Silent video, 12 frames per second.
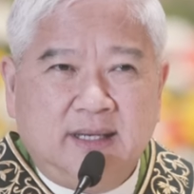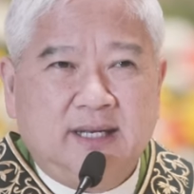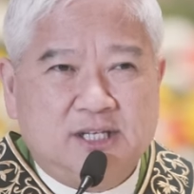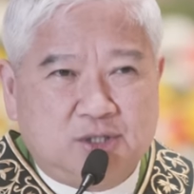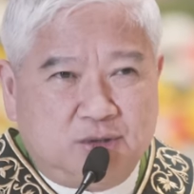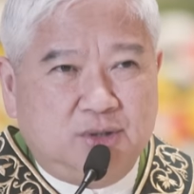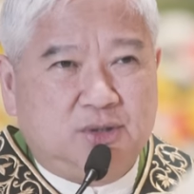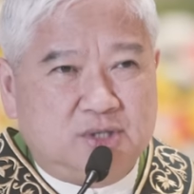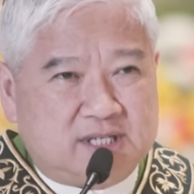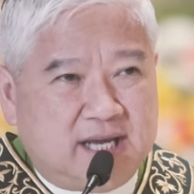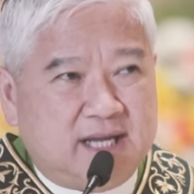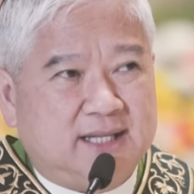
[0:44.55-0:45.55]
It is good
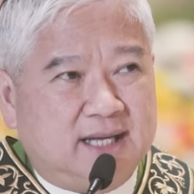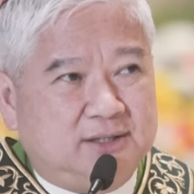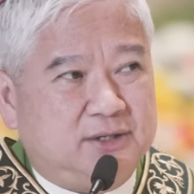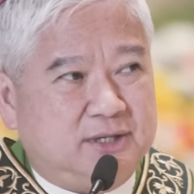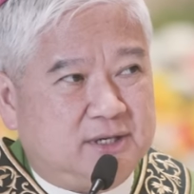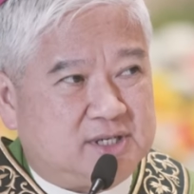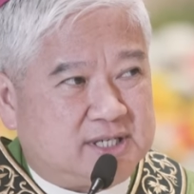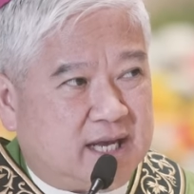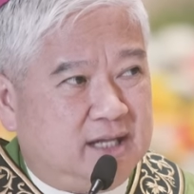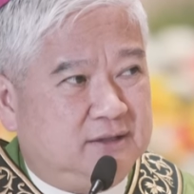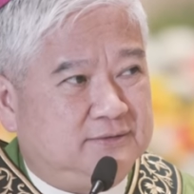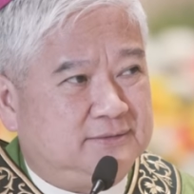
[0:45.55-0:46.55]
to say that to
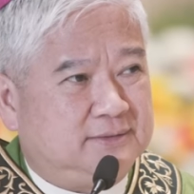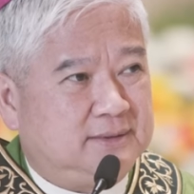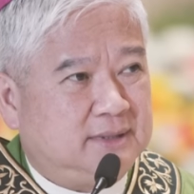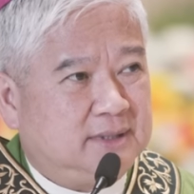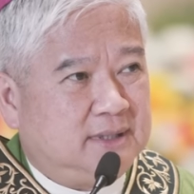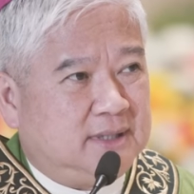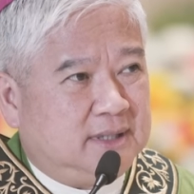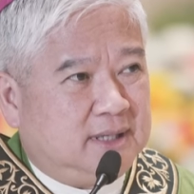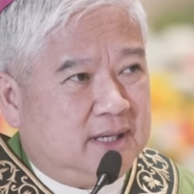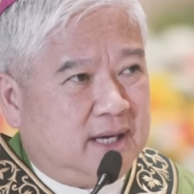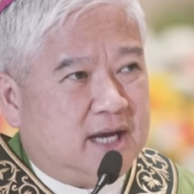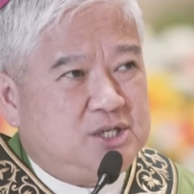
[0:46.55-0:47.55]
yourself
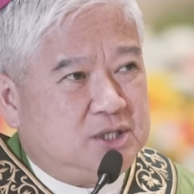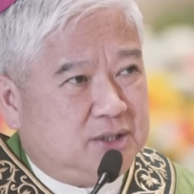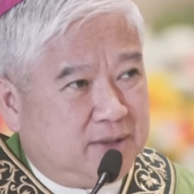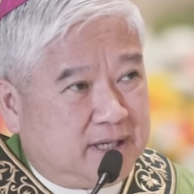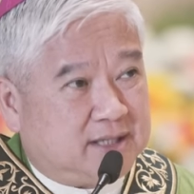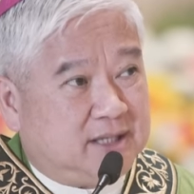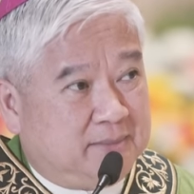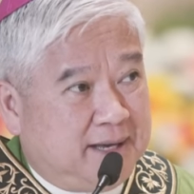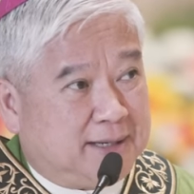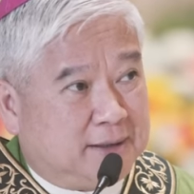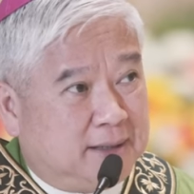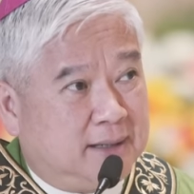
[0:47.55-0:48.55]
as you look at the
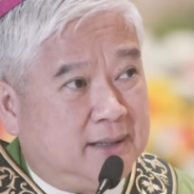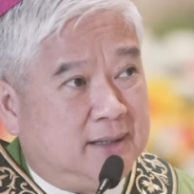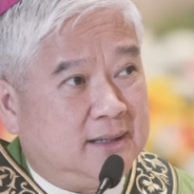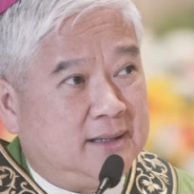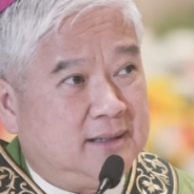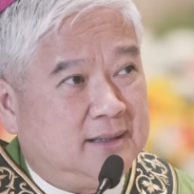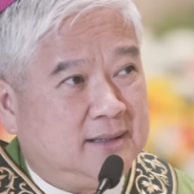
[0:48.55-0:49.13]
mirror.